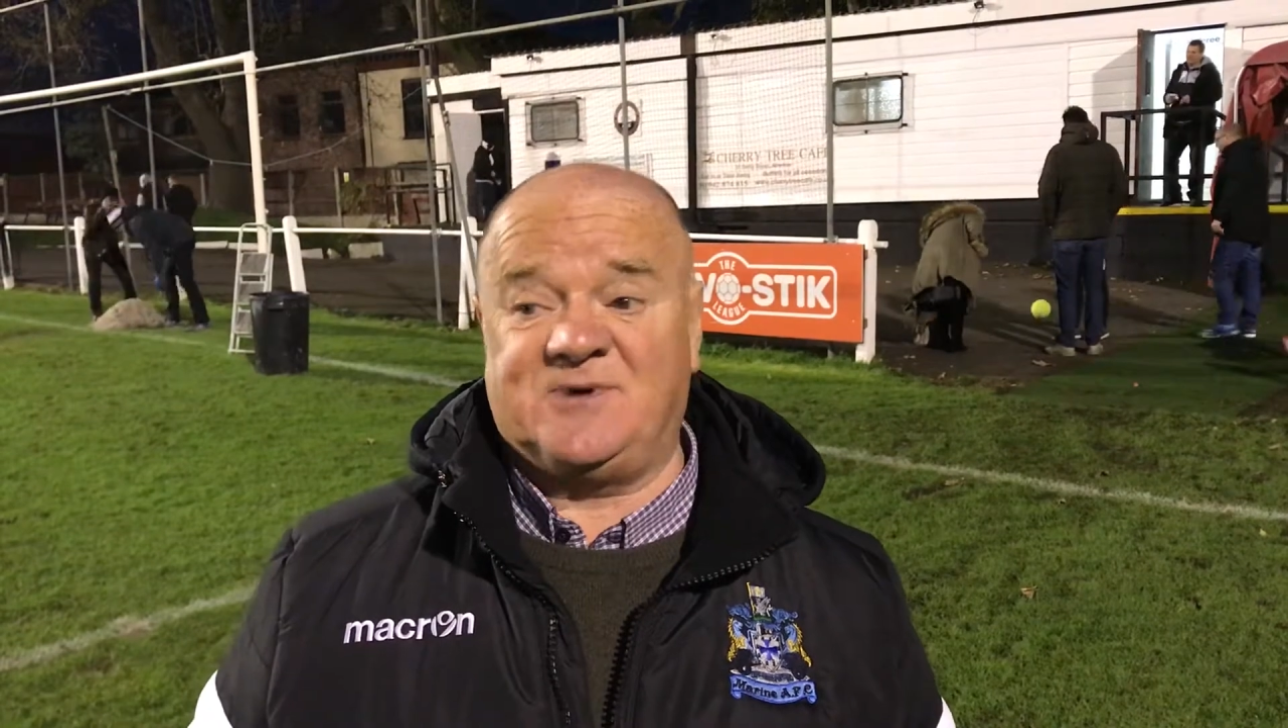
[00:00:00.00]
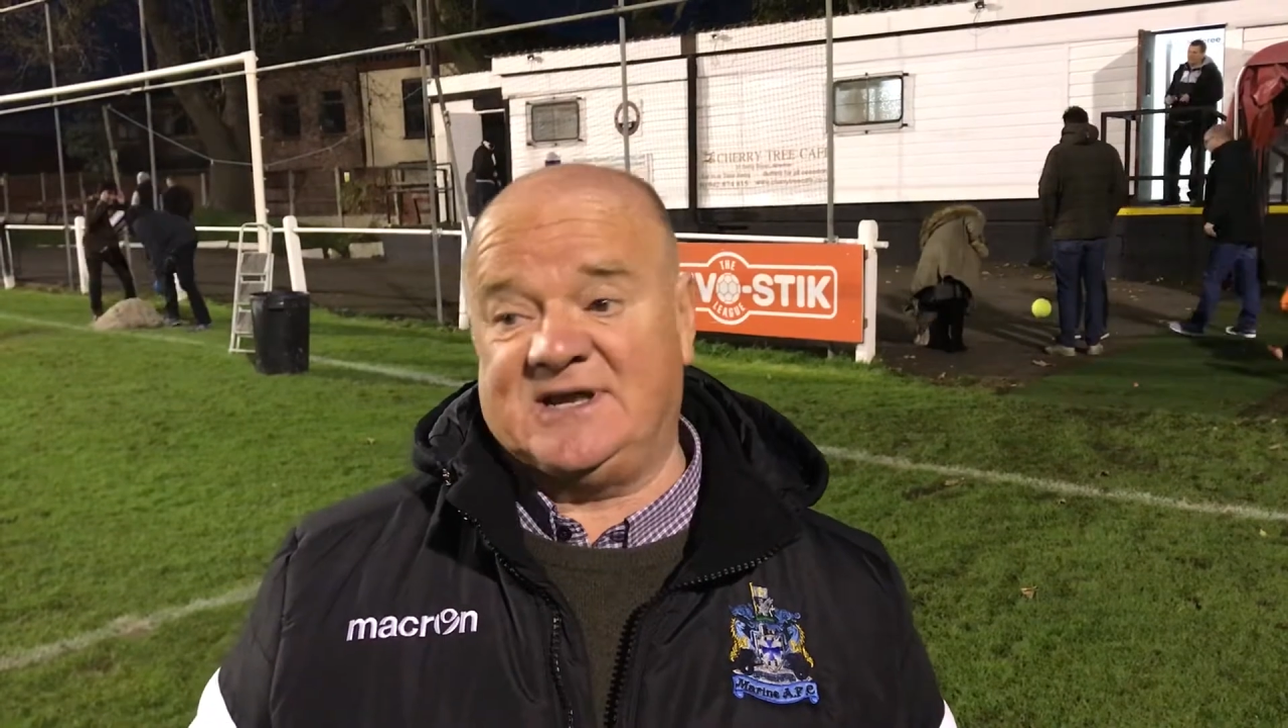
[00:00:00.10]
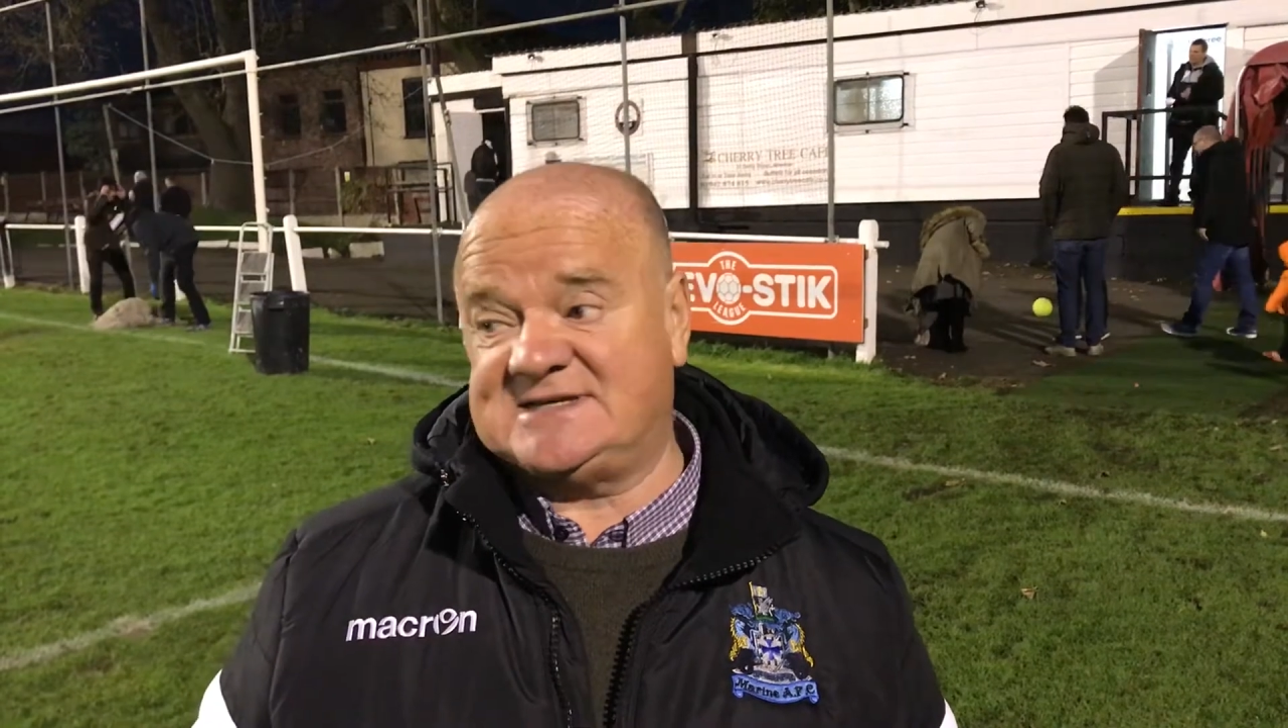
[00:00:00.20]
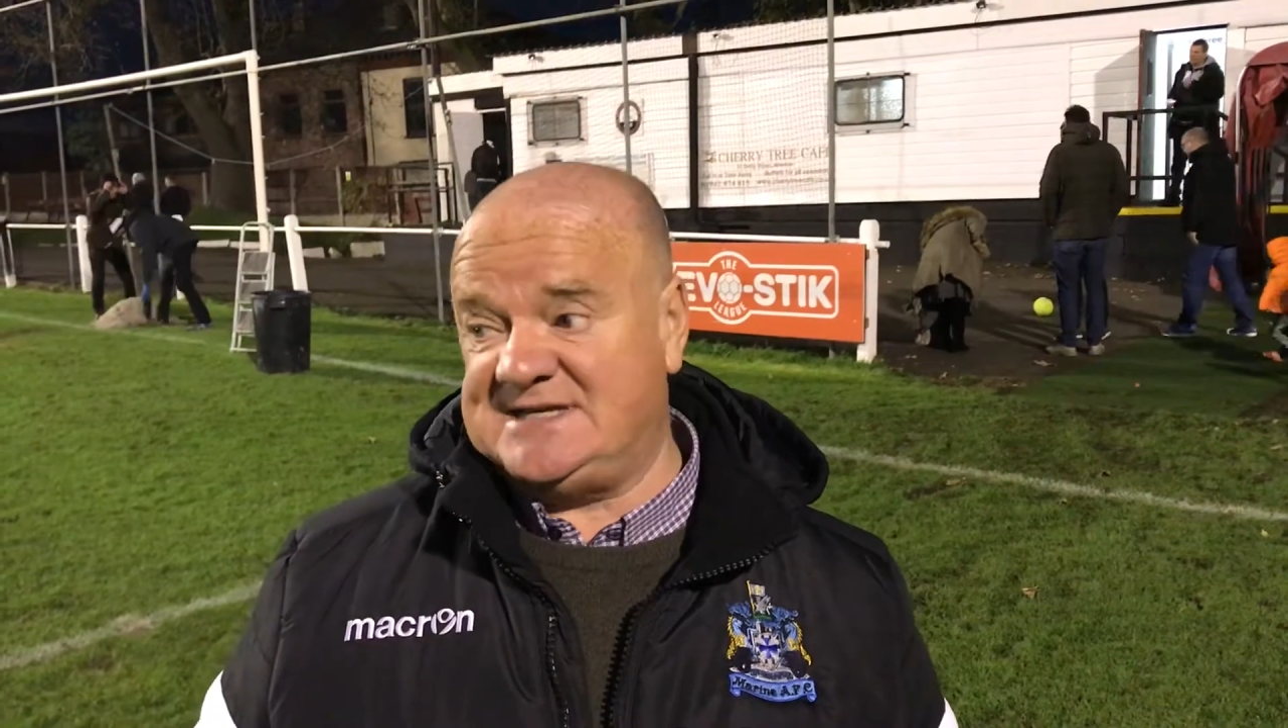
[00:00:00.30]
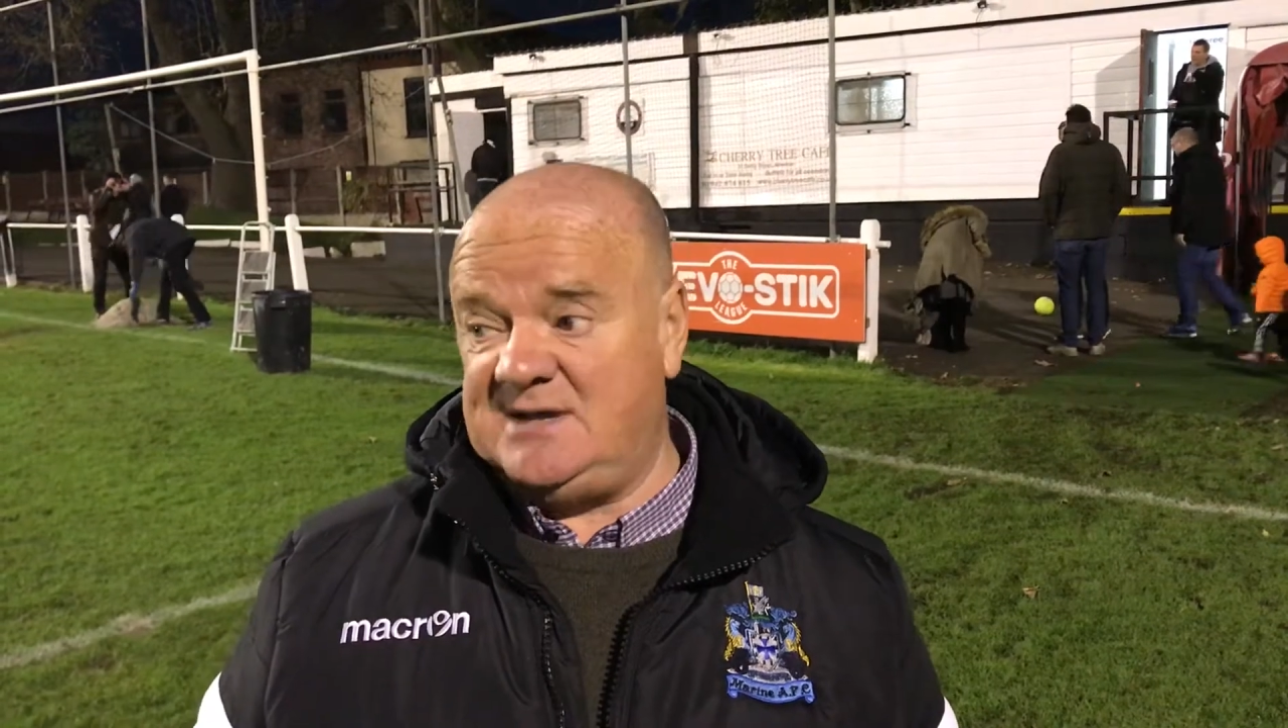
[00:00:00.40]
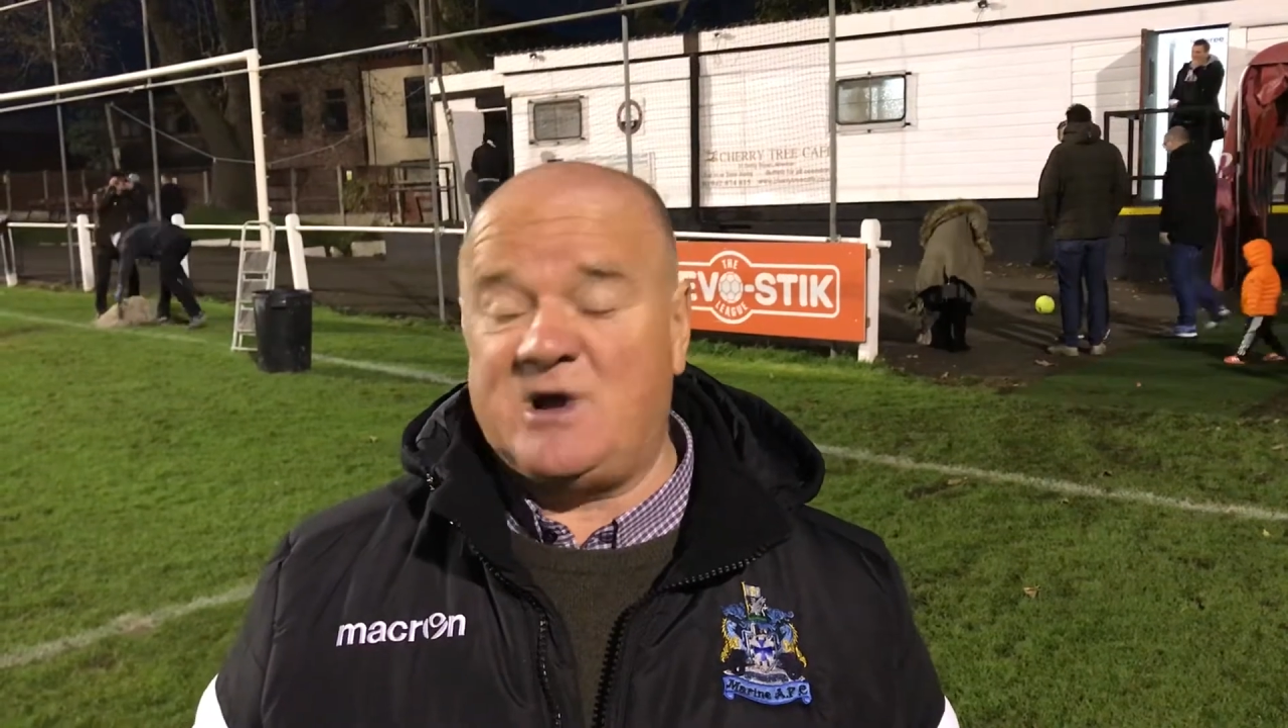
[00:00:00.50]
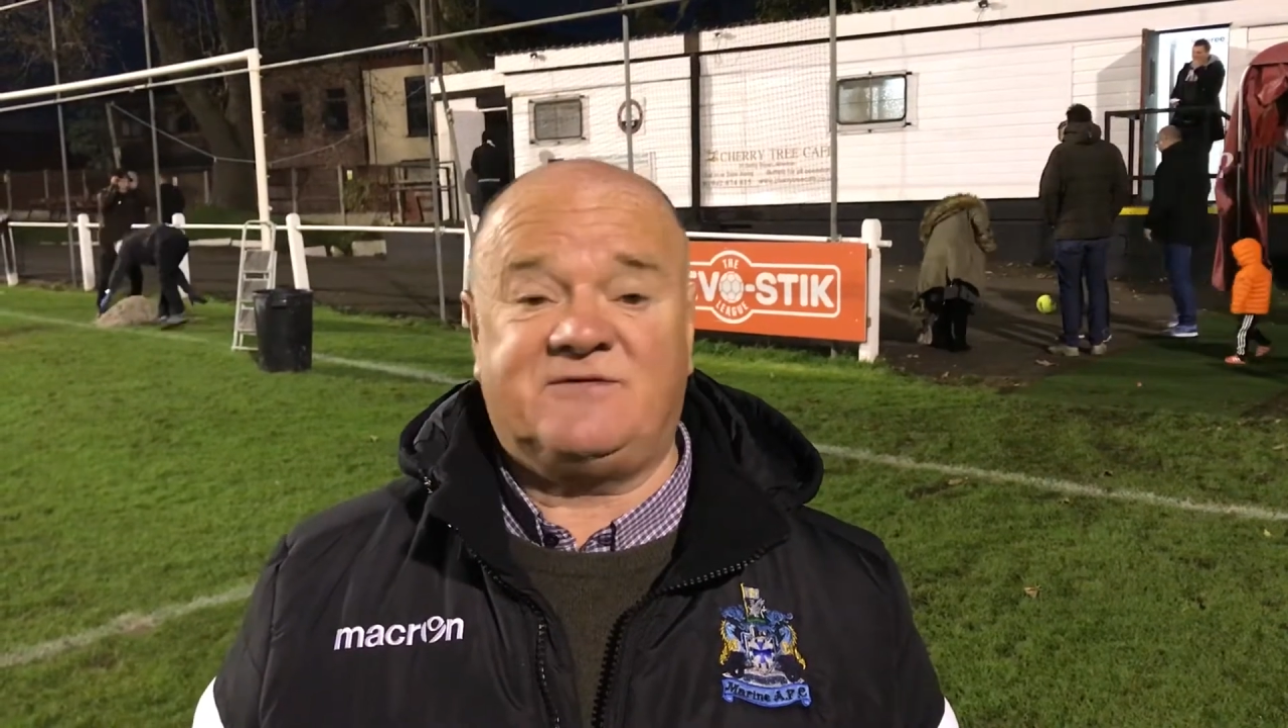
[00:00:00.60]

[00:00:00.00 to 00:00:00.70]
been a team